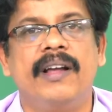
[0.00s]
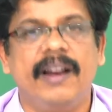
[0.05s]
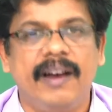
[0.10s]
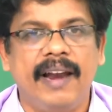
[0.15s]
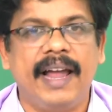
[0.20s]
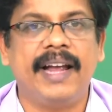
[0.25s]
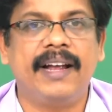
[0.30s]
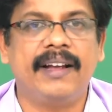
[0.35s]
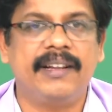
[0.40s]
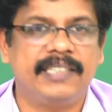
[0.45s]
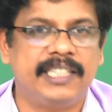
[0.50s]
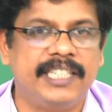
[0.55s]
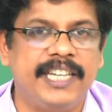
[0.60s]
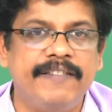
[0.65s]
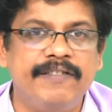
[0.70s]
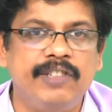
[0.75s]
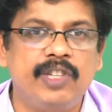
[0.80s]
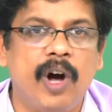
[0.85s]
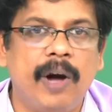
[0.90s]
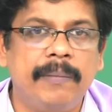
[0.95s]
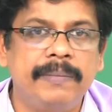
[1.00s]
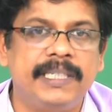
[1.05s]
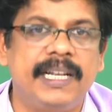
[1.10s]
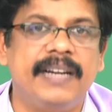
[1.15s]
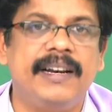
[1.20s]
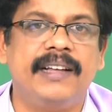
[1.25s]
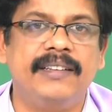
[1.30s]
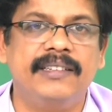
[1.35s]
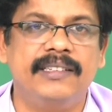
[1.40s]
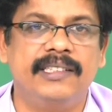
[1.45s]
like Steve Jobs
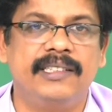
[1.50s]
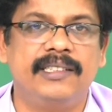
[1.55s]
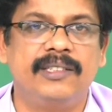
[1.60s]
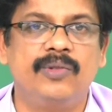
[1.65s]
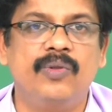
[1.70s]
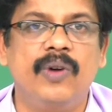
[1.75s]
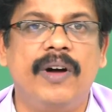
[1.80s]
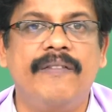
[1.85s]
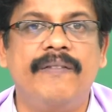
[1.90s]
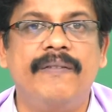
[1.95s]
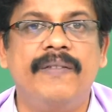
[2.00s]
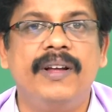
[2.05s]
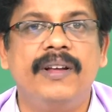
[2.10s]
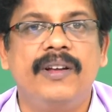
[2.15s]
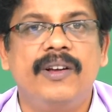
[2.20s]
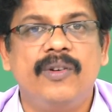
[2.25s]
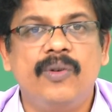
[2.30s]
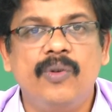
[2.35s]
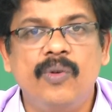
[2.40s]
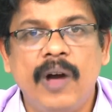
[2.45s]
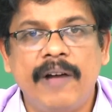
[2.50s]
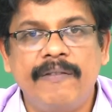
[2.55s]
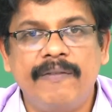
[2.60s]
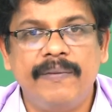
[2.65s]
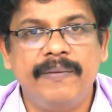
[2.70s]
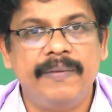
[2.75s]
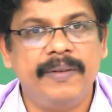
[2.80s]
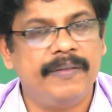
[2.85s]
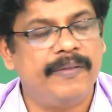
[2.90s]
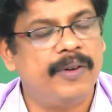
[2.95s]
and others
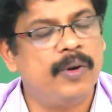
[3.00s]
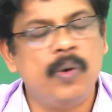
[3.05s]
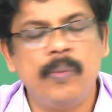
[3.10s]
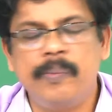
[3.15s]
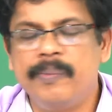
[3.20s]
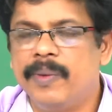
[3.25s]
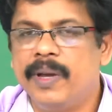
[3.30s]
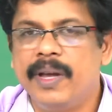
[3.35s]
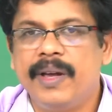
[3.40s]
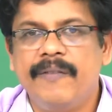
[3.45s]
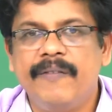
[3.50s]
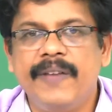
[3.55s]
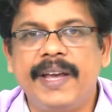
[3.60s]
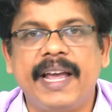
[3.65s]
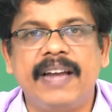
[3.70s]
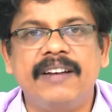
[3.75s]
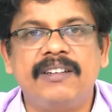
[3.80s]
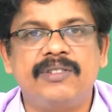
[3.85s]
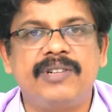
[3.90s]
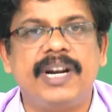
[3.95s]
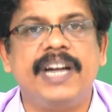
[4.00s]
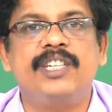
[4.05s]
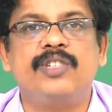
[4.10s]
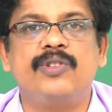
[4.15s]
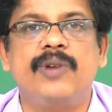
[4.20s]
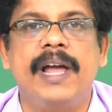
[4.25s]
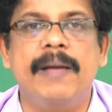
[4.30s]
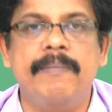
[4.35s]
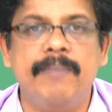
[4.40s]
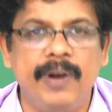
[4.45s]
whom we can try
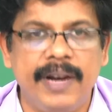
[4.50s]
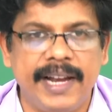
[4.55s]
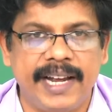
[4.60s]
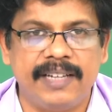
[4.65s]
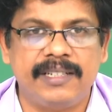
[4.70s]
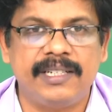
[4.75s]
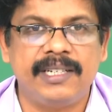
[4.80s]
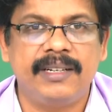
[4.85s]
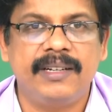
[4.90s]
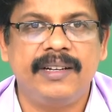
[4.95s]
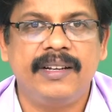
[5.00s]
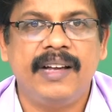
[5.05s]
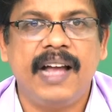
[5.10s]
to emulate